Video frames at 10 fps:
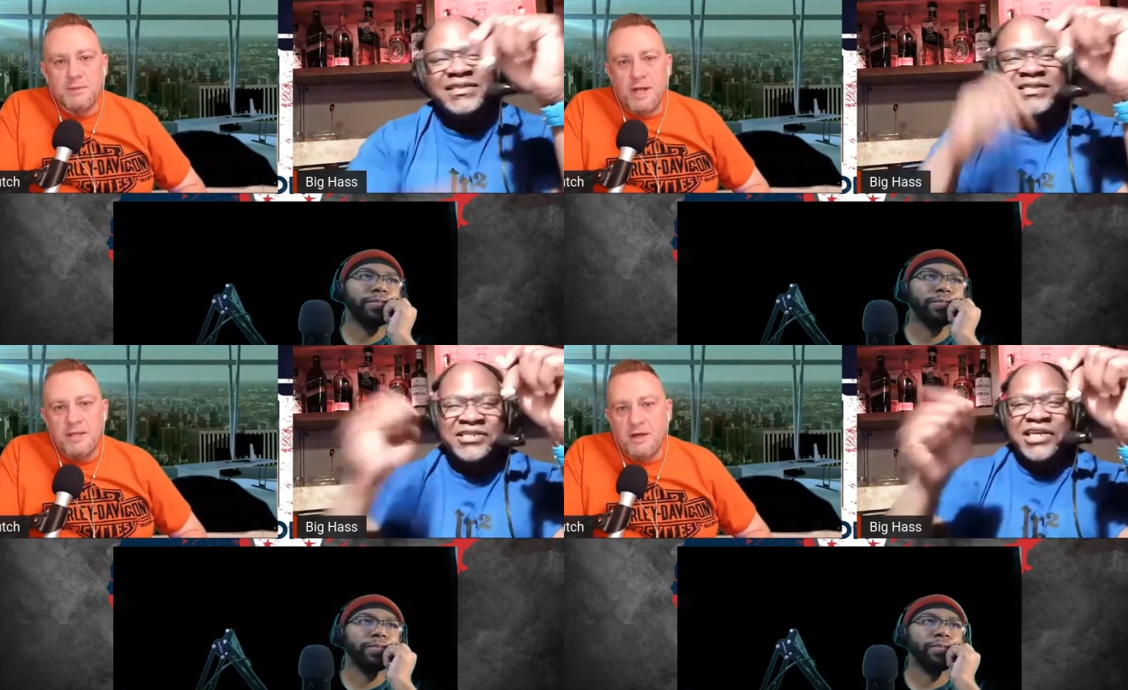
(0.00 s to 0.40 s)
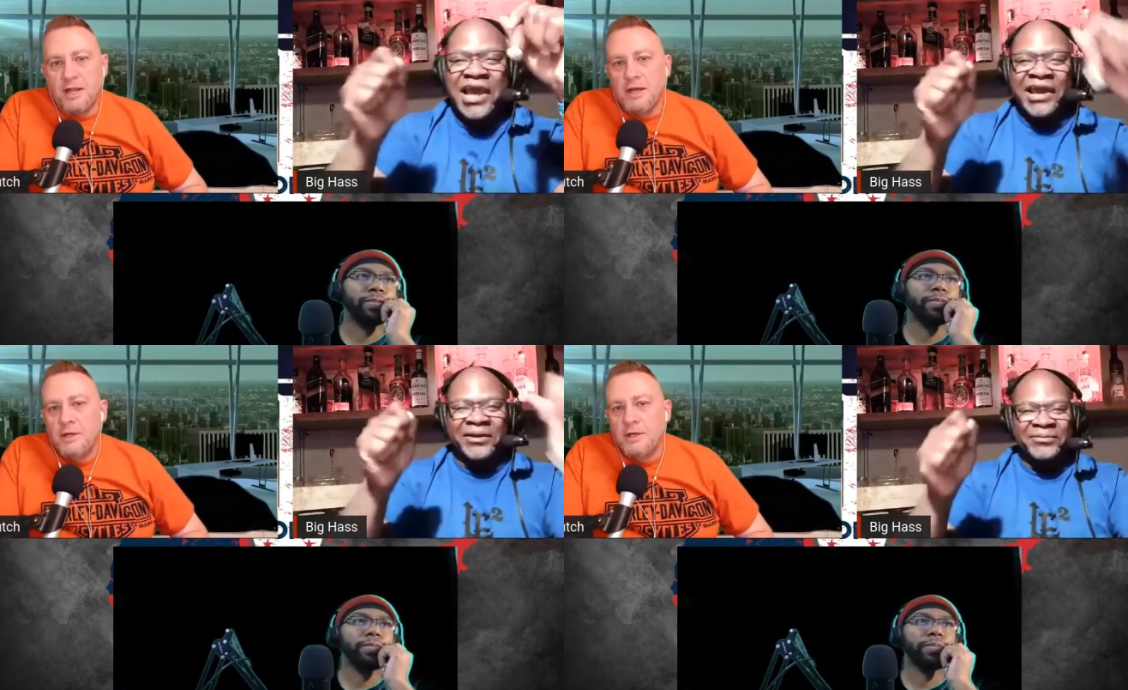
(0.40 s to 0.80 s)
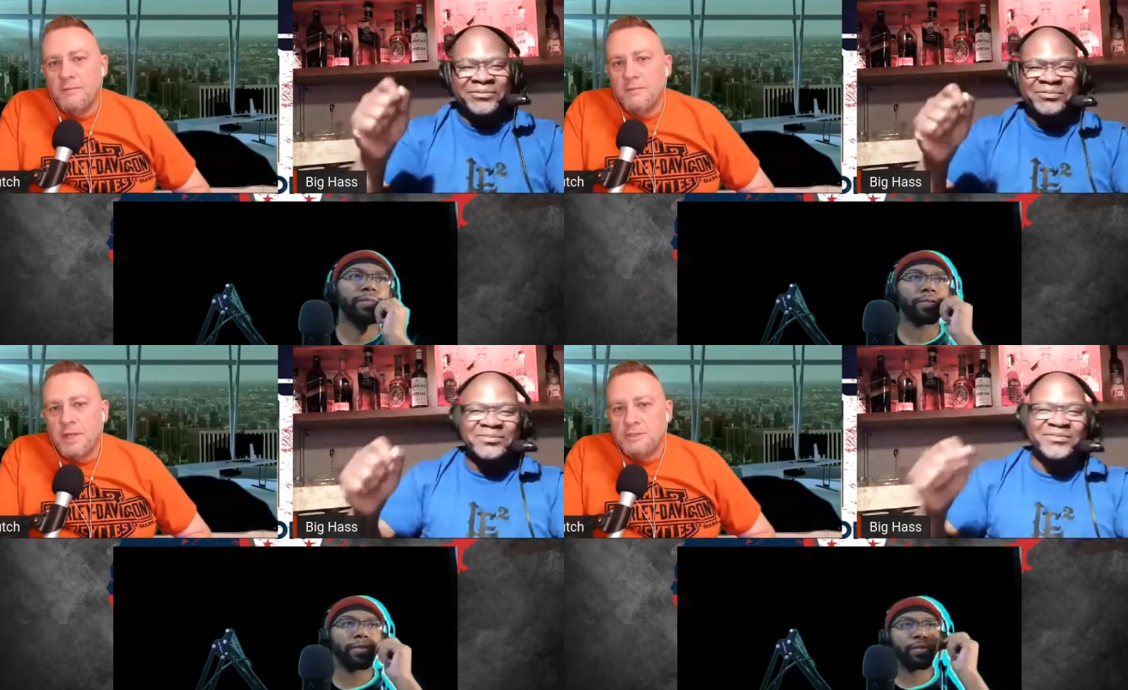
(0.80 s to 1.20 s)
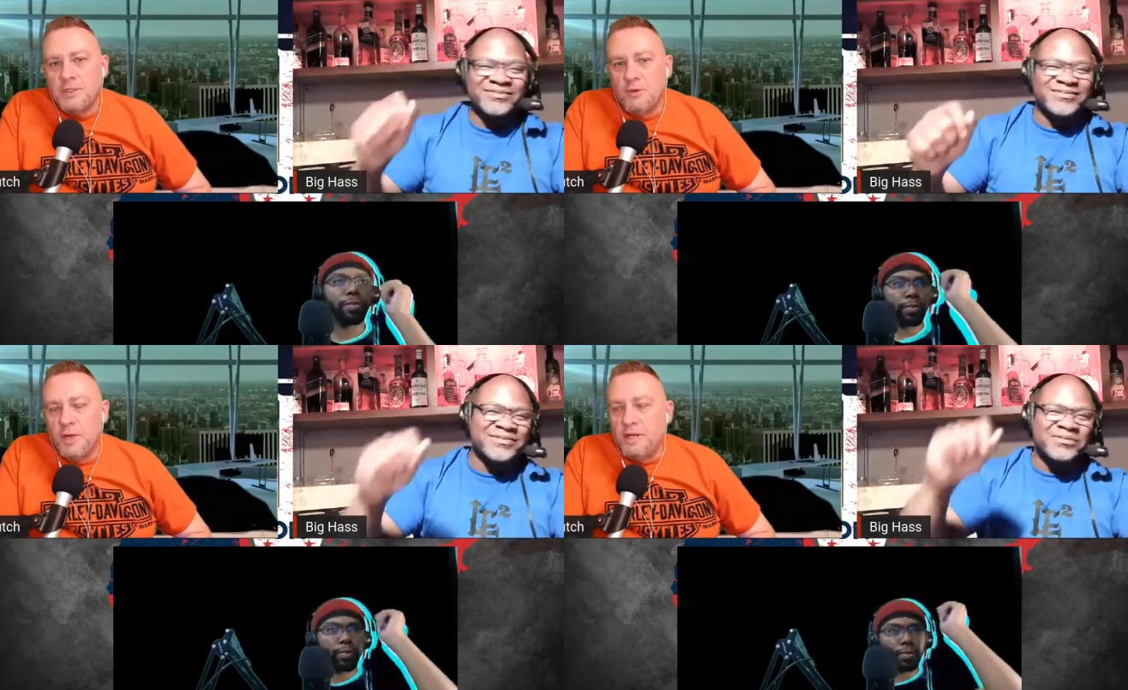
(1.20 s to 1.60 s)
Speaker 1: what I thought. Shame.
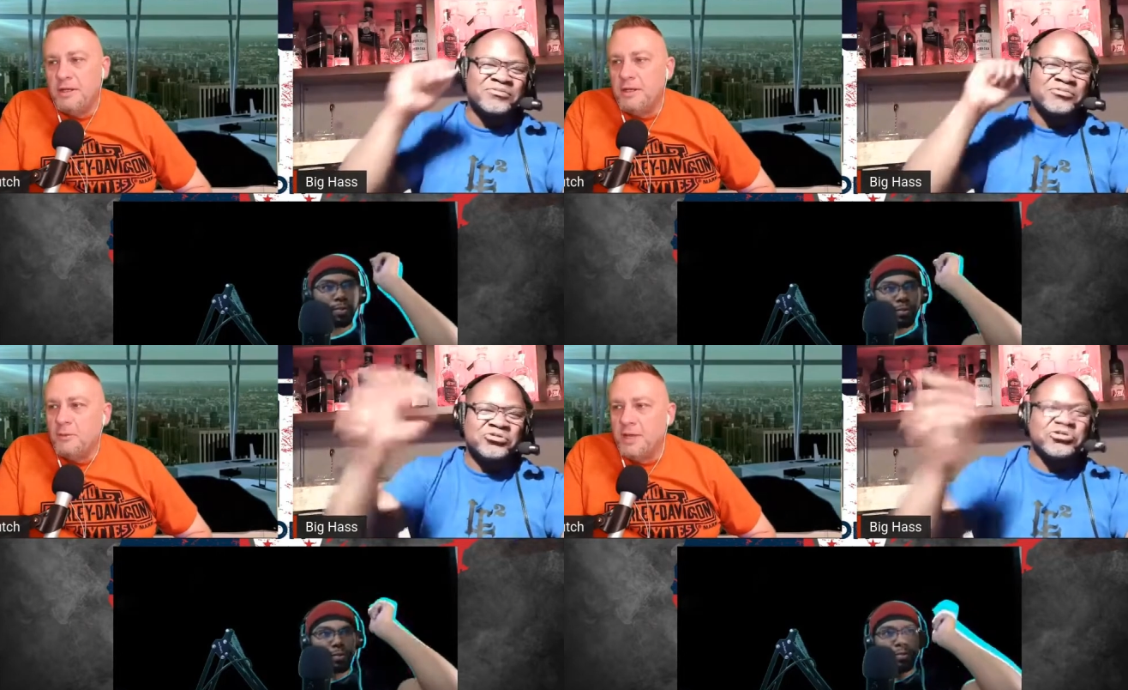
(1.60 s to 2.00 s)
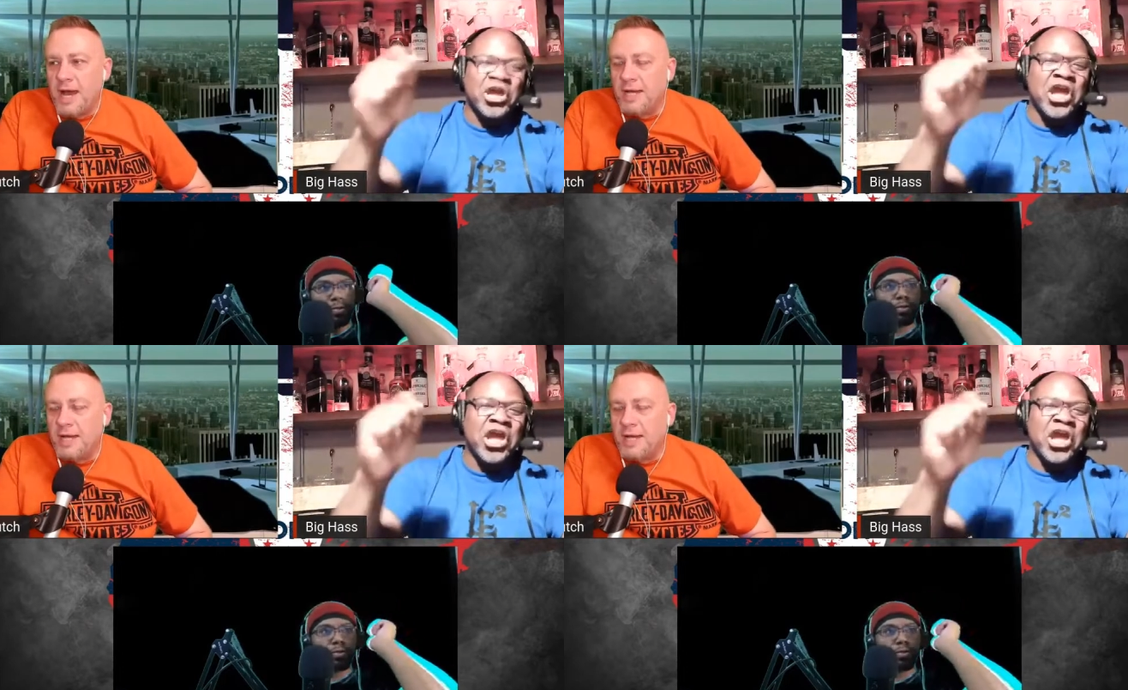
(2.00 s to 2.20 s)
So when when Shame.